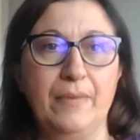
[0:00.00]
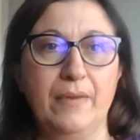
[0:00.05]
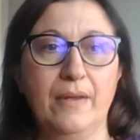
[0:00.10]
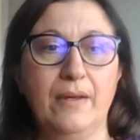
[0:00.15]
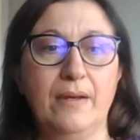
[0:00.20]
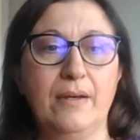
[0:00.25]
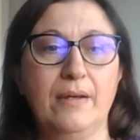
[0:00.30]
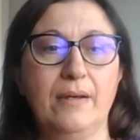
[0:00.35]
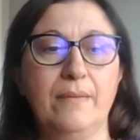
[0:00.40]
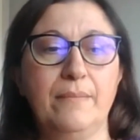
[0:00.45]

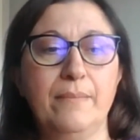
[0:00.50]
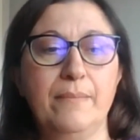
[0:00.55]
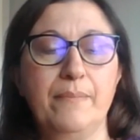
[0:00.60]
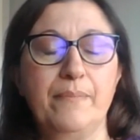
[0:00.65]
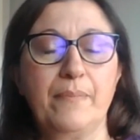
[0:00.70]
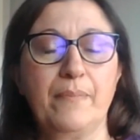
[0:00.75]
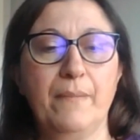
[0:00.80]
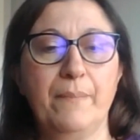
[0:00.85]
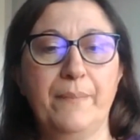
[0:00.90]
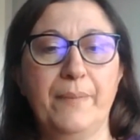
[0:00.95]

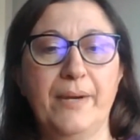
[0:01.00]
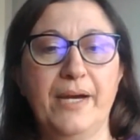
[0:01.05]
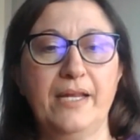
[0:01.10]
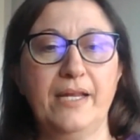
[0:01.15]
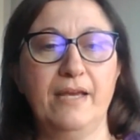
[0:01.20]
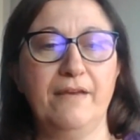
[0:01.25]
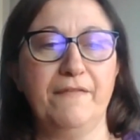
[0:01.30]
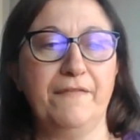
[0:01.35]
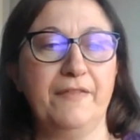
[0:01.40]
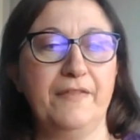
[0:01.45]

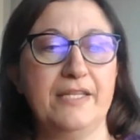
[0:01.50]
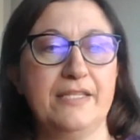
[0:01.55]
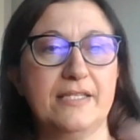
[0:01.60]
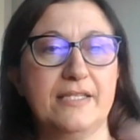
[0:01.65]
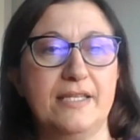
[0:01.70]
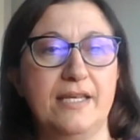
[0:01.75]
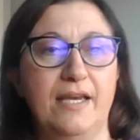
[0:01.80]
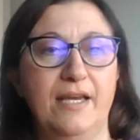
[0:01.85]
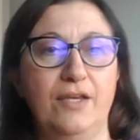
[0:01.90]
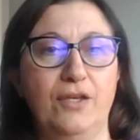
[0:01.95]
But if, let's
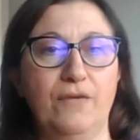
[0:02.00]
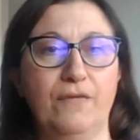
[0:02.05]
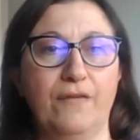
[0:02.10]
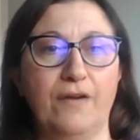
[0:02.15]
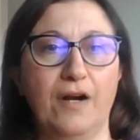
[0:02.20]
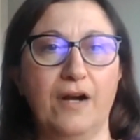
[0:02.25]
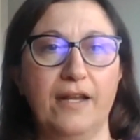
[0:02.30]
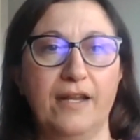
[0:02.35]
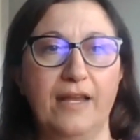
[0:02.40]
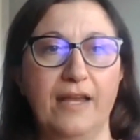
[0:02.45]
say, you've
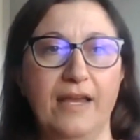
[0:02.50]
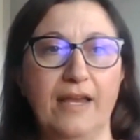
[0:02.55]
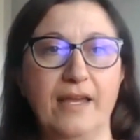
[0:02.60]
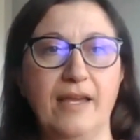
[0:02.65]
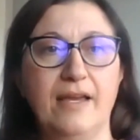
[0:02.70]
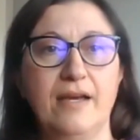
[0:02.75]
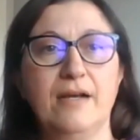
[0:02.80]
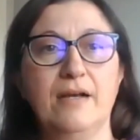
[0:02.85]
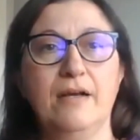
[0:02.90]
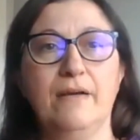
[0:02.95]
got
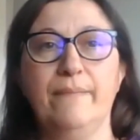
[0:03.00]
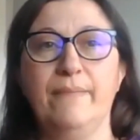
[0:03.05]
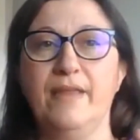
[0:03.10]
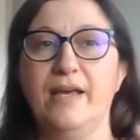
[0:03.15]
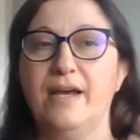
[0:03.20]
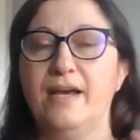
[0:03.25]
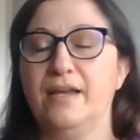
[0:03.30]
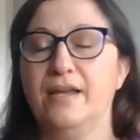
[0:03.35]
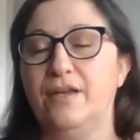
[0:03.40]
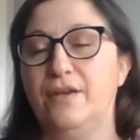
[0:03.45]
income
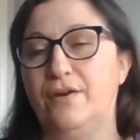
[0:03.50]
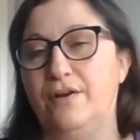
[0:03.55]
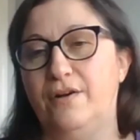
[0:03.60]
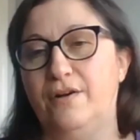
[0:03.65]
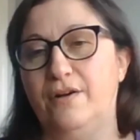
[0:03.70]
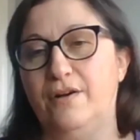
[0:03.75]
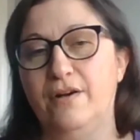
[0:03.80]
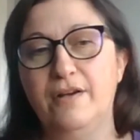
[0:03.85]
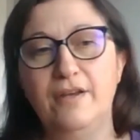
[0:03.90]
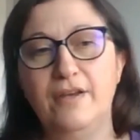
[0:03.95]
that
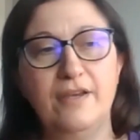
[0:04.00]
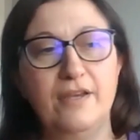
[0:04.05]
you're,